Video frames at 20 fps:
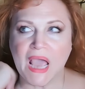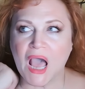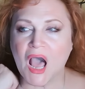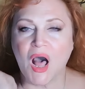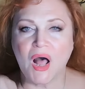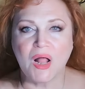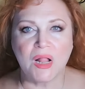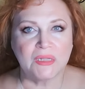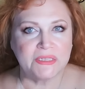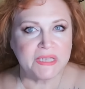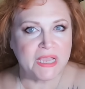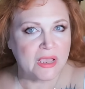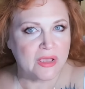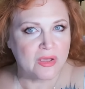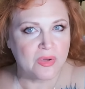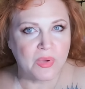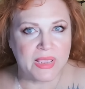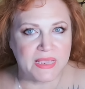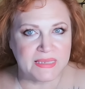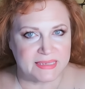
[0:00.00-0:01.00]
And we
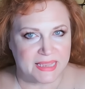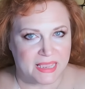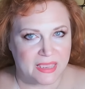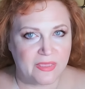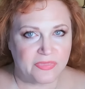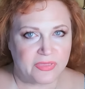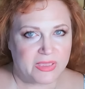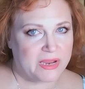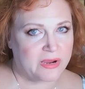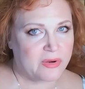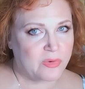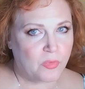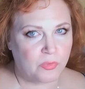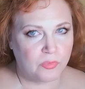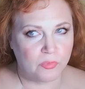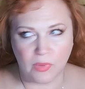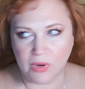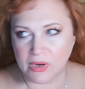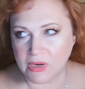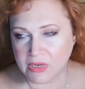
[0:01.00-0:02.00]
all know, as
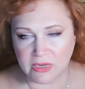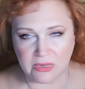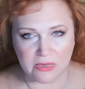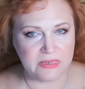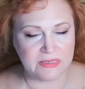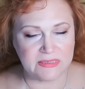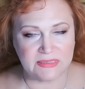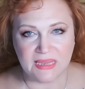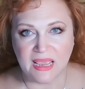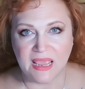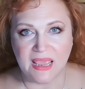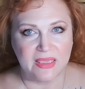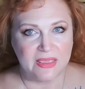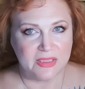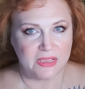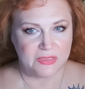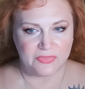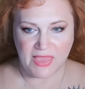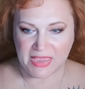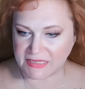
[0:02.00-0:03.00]
healthcare
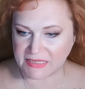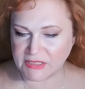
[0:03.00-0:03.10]
workers,